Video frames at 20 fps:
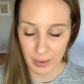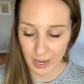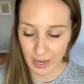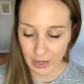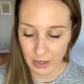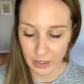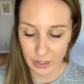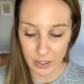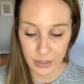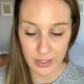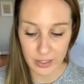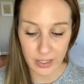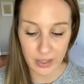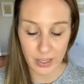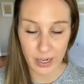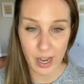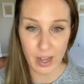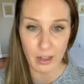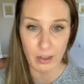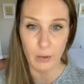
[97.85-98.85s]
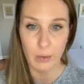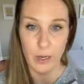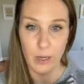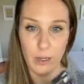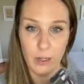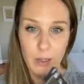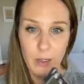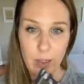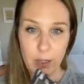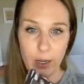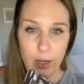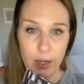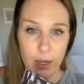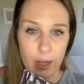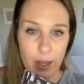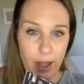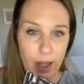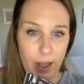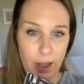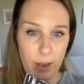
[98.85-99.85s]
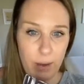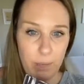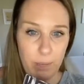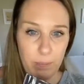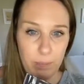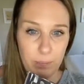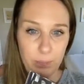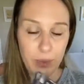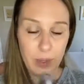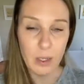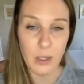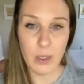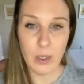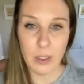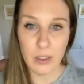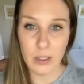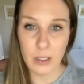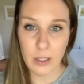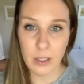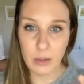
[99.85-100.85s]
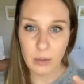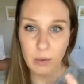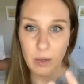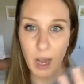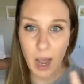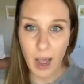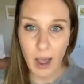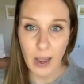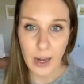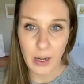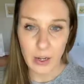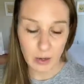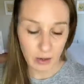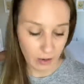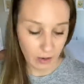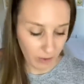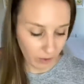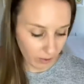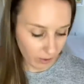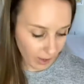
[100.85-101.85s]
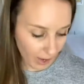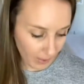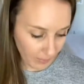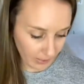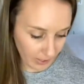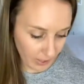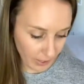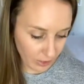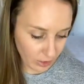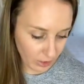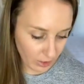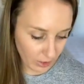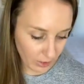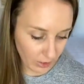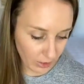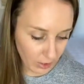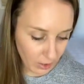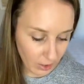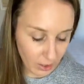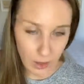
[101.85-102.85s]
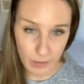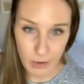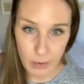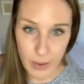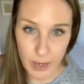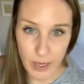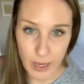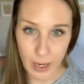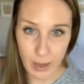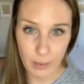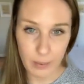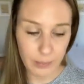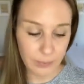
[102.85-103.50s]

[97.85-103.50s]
And you're using the color wheel to guide your application of your makeup.